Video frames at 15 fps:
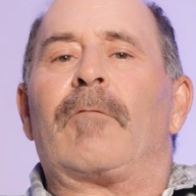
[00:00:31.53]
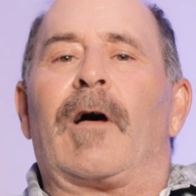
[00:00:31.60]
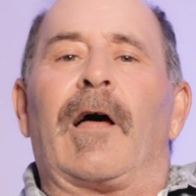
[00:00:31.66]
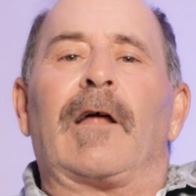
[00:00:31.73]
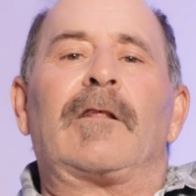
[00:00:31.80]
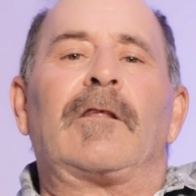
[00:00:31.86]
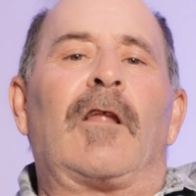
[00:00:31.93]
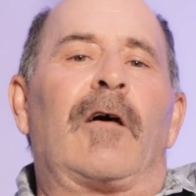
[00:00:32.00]

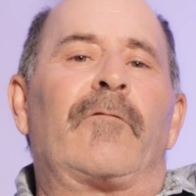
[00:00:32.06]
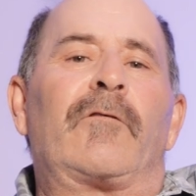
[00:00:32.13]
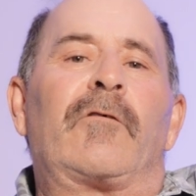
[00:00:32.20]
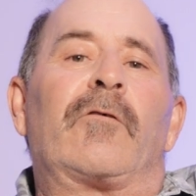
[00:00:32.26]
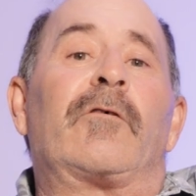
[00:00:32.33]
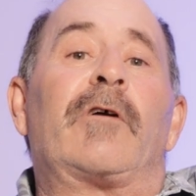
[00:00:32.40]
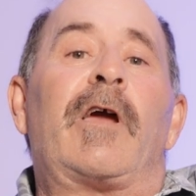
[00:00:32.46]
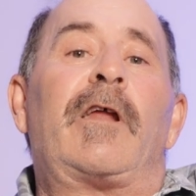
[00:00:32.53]
I love
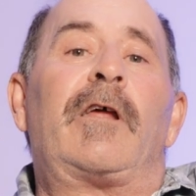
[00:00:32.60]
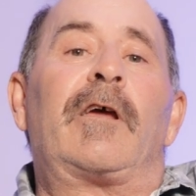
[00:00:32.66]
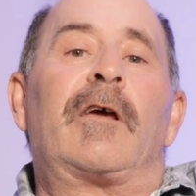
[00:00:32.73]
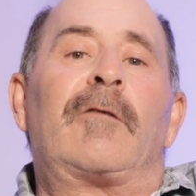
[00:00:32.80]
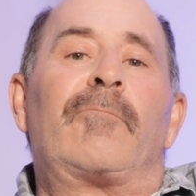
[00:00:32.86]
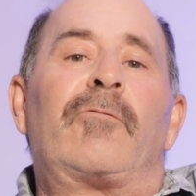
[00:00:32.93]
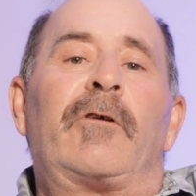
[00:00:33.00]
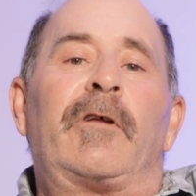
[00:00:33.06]
creating
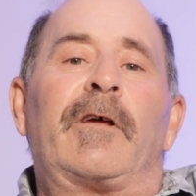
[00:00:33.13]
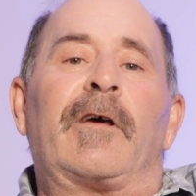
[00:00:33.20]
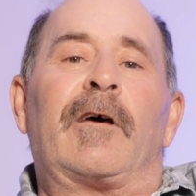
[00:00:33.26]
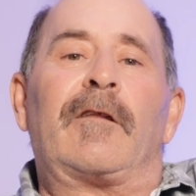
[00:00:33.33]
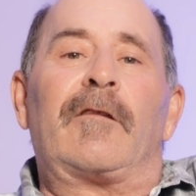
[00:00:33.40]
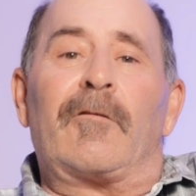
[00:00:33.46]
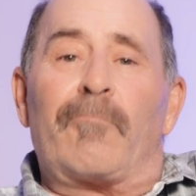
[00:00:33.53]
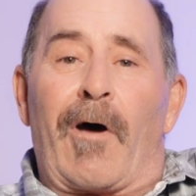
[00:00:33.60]
and putting
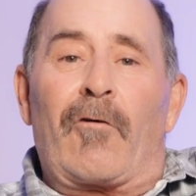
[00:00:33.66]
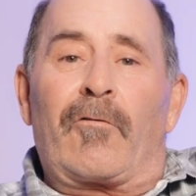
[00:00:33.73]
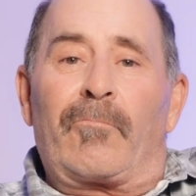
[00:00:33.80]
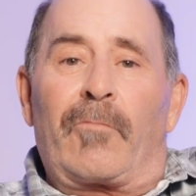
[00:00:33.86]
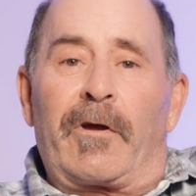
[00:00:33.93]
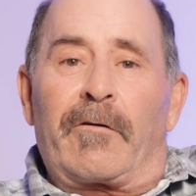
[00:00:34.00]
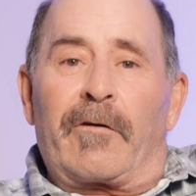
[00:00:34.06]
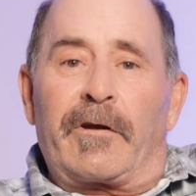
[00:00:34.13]
on the mountain
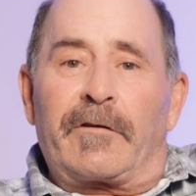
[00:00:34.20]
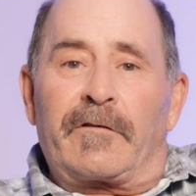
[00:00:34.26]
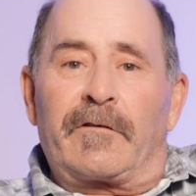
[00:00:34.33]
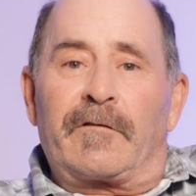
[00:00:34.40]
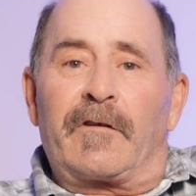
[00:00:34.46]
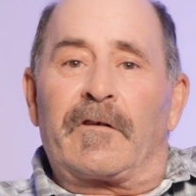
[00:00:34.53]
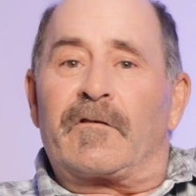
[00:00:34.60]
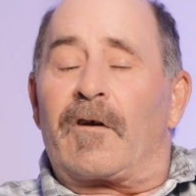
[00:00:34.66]
bike
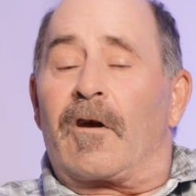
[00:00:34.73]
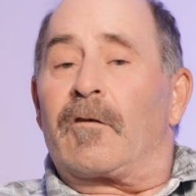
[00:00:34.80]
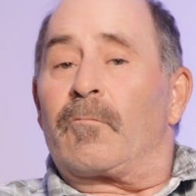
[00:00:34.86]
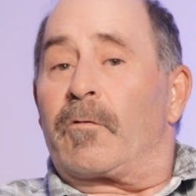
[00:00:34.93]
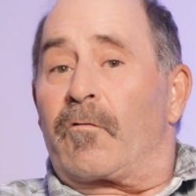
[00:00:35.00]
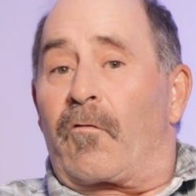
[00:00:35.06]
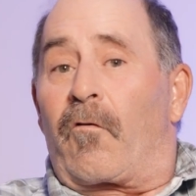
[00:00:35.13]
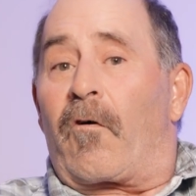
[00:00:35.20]
races. They started
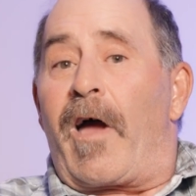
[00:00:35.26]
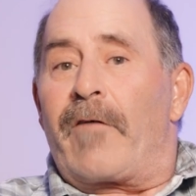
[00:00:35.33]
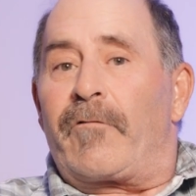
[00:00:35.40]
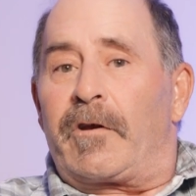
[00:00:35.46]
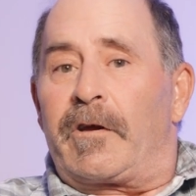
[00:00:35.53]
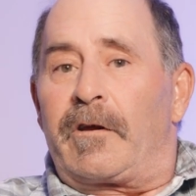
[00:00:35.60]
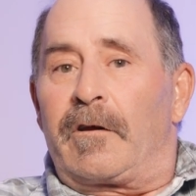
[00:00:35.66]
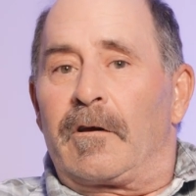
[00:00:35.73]
with
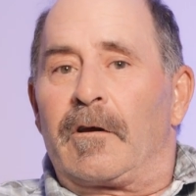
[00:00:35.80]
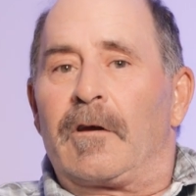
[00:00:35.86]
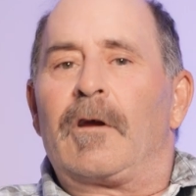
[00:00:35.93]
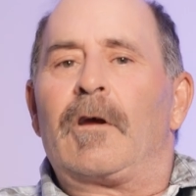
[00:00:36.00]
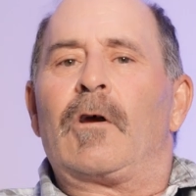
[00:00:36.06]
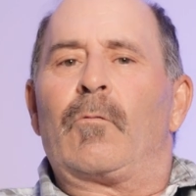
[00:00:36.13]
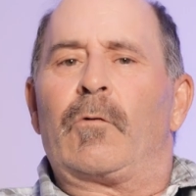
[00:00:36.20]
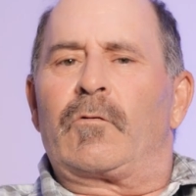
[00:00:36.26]
Gravity,
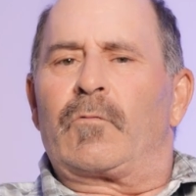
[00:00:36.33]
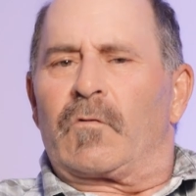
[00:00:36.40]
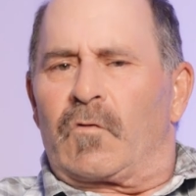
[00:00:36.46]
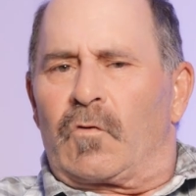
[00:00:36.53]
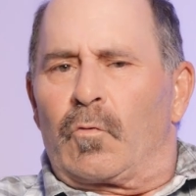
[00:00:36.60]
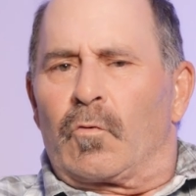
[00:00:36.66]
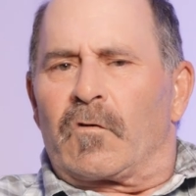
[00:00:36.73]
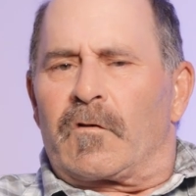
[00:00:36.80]
which was
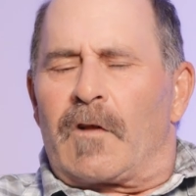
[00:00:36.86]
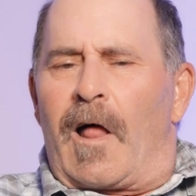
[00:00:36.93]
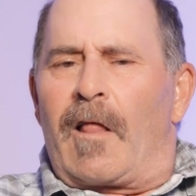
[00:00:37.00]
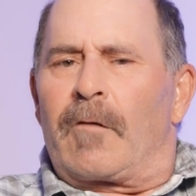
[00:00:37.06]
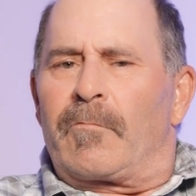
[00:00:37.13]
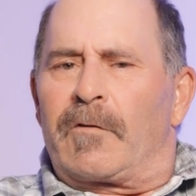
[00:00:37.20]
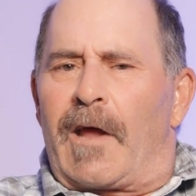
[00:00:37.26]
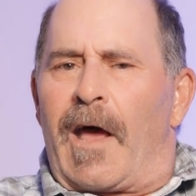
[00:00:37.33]
dual
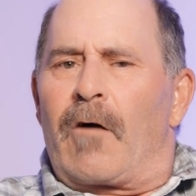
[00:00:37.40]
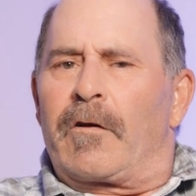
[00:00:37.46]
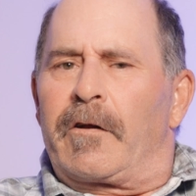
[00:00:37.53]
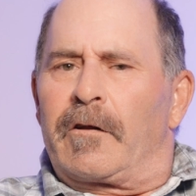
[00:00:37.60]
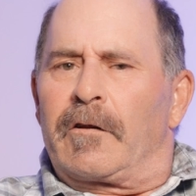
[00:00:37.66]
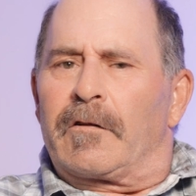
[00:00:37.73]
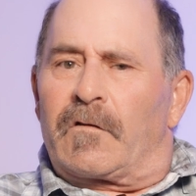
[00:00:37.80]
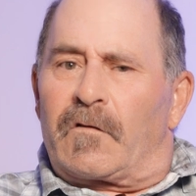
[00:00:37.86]
slalom,
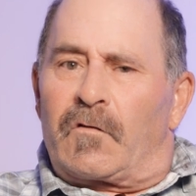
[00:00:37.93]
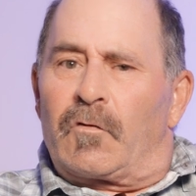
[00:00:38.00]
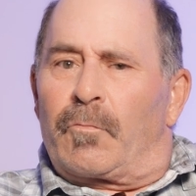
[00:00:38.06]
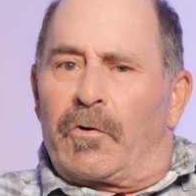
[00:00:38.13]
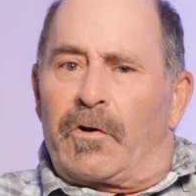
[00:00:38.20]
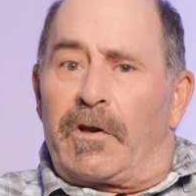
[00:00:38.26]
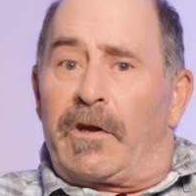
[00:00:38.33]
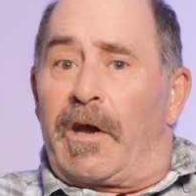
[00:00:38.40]
downhill, and
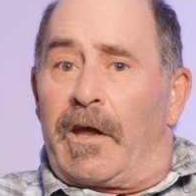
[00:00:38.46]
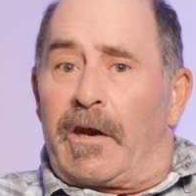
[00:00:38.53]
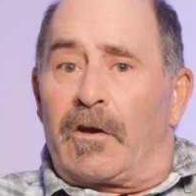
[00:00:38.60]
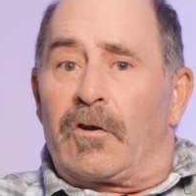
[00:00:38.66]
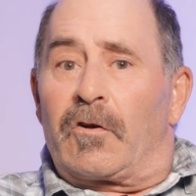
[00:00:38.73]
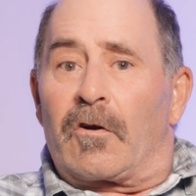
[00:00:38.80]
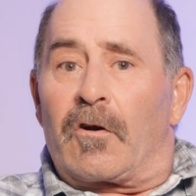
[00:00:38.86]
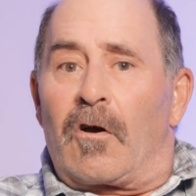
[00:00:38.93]
Super D and
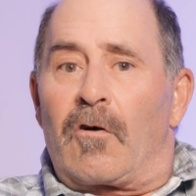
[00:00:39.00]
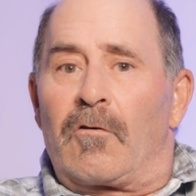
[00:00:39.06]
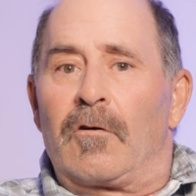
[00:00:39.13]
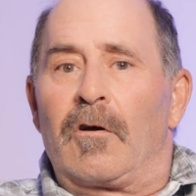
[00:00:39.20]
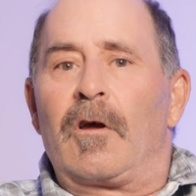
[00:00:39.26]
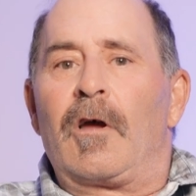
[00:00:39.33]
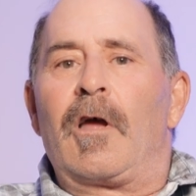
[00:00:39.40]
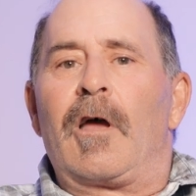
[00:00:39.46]
enduro.
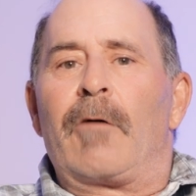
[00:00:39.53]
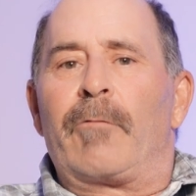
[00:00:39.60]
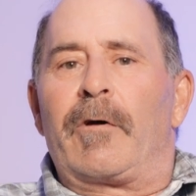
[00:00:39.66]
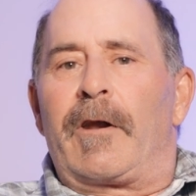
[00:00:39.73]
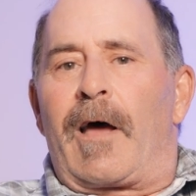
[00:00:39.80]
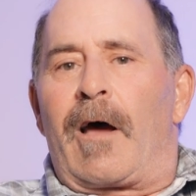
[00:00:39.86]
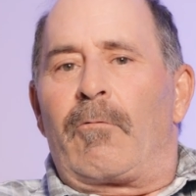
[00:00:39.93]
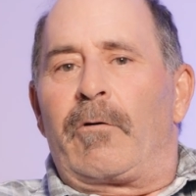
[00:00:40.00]

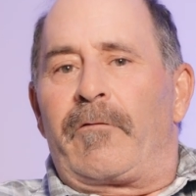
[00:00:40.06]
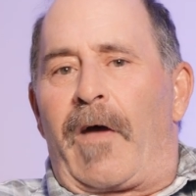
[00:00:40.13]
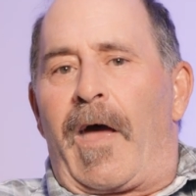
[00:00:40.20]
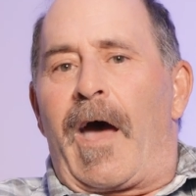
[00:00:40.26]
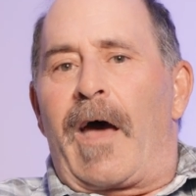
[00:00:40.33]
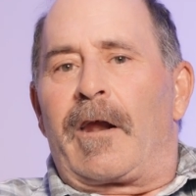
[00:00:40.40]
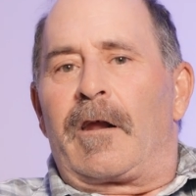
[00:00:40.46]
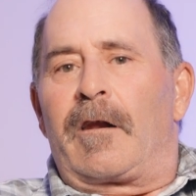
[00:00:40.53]
But now we've
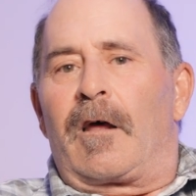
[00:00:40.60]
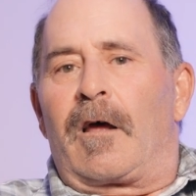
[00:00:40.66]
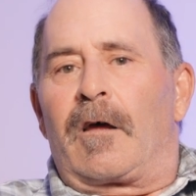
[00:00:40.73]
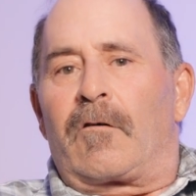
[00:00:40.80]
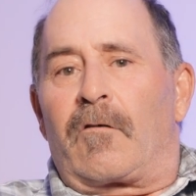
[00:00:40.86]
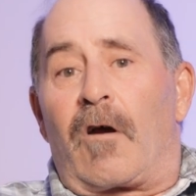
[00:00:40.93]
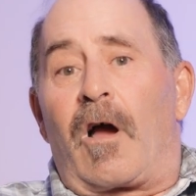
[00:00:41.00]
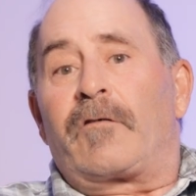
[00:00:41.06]
added
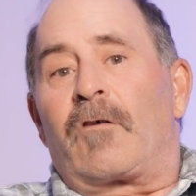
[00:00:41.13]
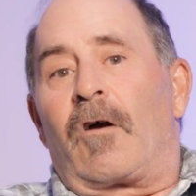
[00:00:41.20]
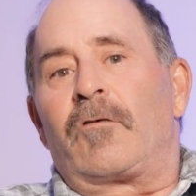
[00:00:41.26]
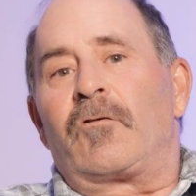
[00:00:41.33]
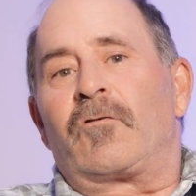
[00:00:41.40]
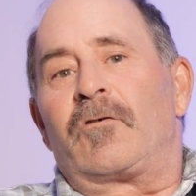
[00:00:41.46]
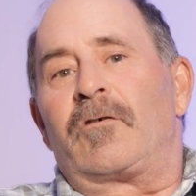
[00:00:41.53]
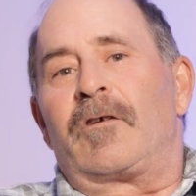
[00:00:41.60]
cross
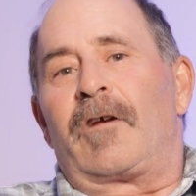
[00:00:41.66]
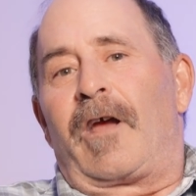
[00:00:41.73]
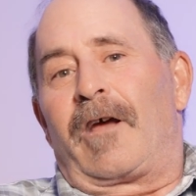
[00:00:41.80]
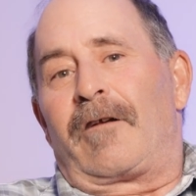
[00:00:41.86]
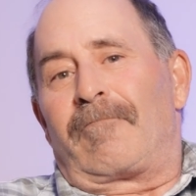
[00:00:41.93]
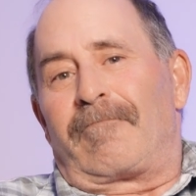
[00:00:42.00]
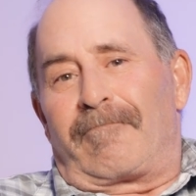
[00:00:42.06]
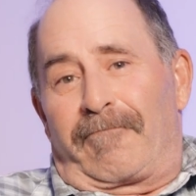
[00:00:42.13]
country,
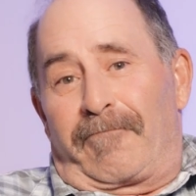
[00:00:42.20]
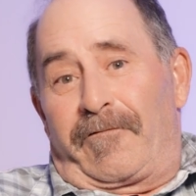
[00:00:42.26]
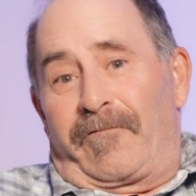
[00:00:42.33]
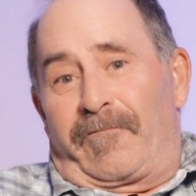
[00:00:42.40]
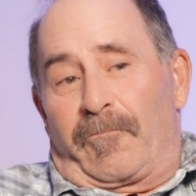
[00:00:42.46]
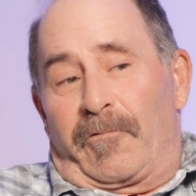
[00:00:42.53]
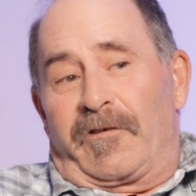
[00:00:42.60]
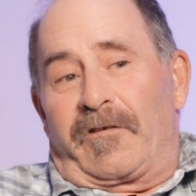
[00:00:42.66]
and
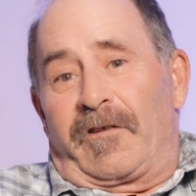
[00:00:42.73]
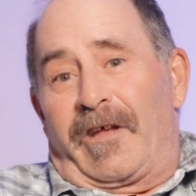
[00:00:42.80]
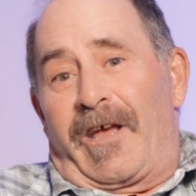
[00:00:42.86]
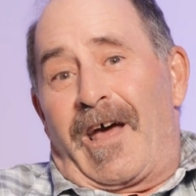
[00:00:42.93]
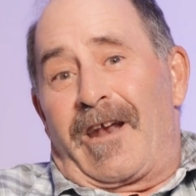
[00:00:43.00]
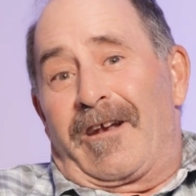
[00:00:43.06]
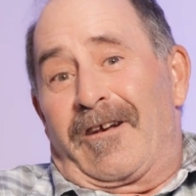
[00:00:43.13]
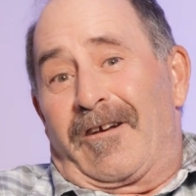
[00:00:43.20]
we've recently
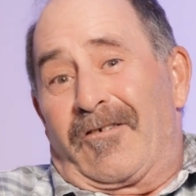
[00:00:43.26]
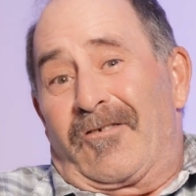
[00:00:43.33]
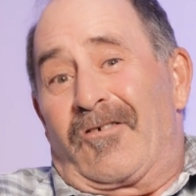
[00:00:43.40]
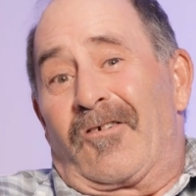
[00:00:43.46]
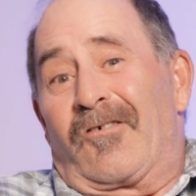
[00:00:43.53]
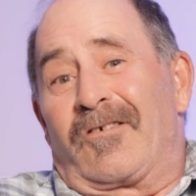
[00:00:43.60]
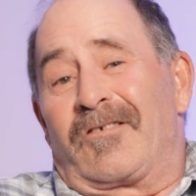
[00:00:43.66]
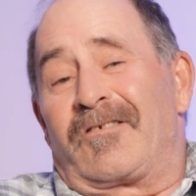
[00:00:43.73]
added an
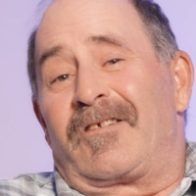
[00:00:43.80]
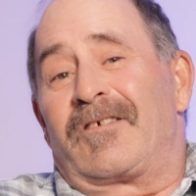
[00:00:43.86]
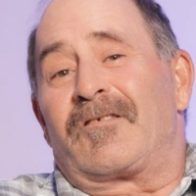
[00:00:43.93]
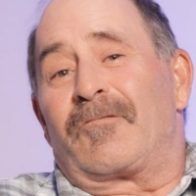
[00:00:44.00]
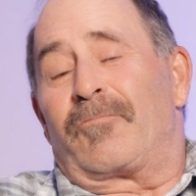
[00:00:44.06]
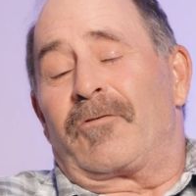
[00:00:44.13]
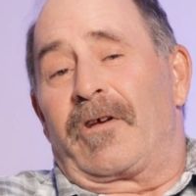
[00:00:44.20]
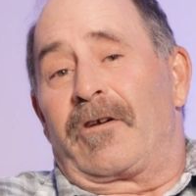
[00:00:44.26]
endurance
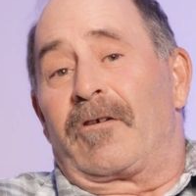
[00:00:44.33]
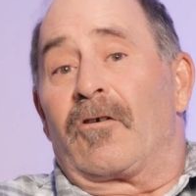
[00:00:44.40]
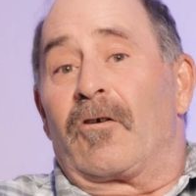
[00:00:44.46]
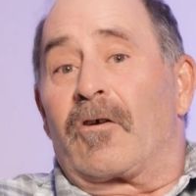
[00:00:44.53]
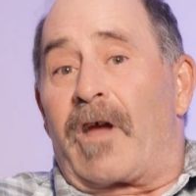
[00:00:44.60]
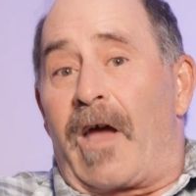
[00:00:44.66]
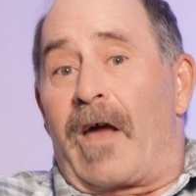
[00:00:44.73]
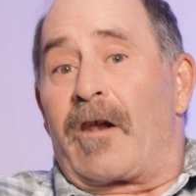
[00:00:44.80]
discipline
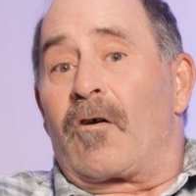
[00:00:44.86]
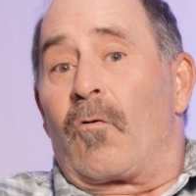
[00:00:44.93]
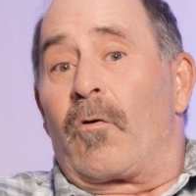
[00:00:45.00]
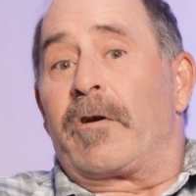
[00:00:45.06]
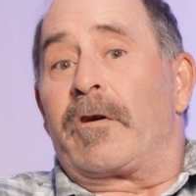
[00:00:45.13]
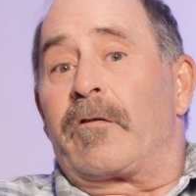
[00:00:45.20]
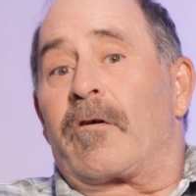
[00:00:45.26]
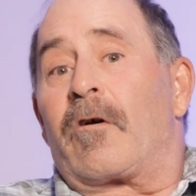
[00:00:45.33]
or
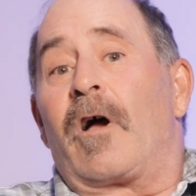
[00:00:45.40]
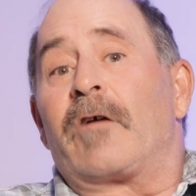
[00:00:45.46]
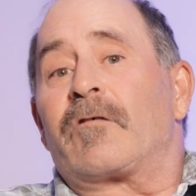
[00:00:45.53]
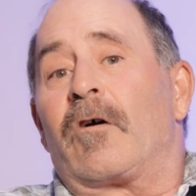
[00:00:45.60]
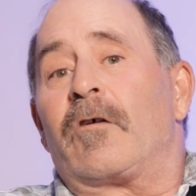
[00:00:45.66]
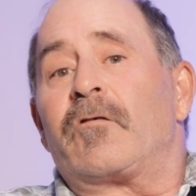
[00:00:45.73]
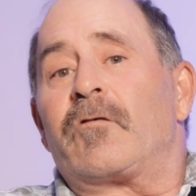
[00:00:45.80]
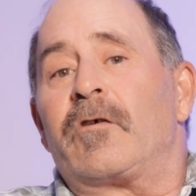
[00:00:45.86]
category to the cross
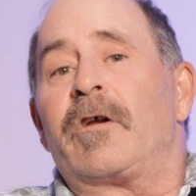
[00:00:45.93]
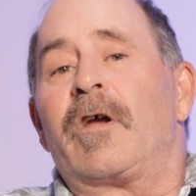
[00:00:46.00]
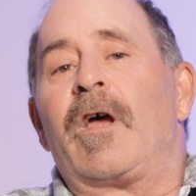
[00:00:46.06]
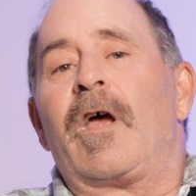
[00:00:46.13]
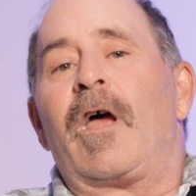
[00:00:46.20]
country.